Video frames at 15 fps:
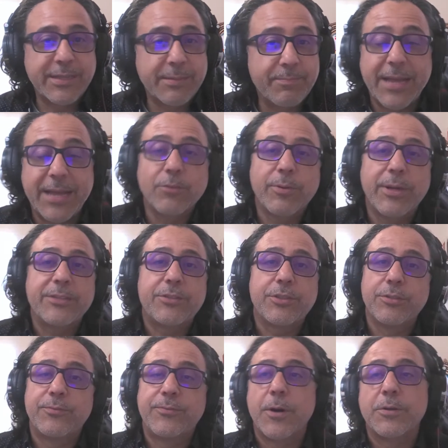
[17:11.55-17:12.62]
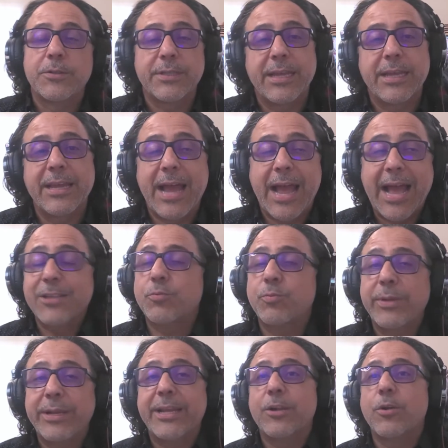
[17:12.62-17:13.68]
And by the way, too, folks, as
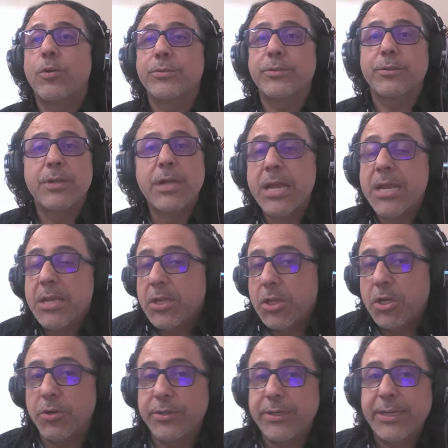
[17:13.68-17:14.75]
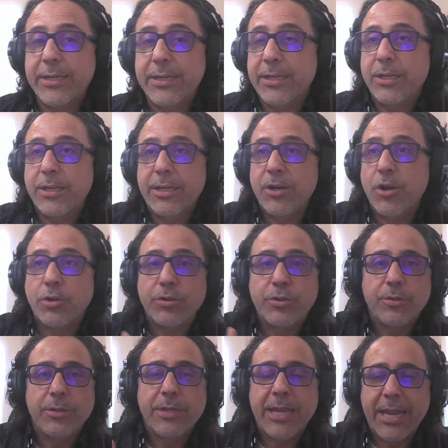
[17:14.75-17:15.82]
we get older, you don't need,
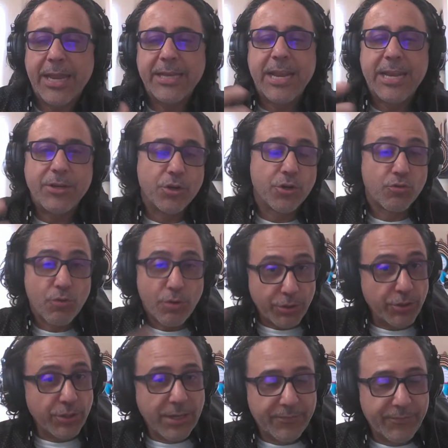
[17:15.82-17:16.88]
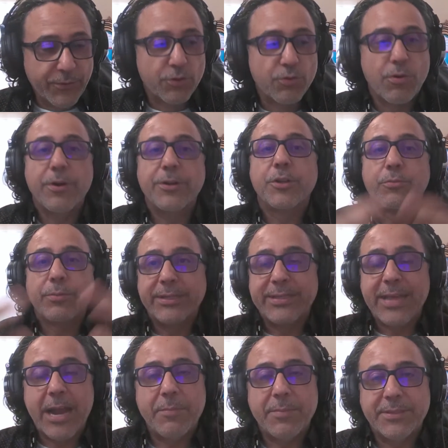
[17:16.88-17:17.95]
and then if you're growing your
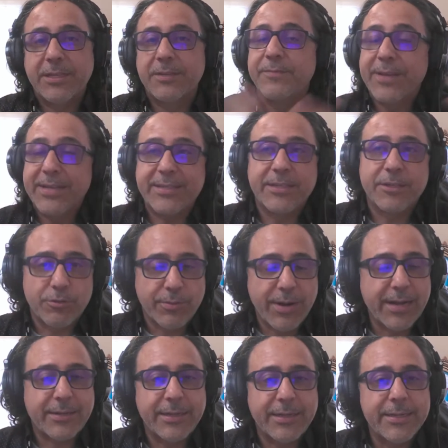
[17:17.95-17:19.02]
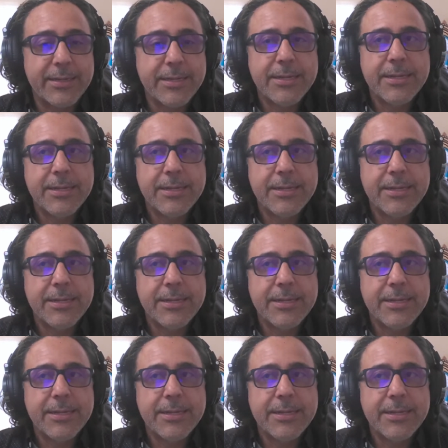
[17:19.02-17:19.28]
retirements and investing correctly,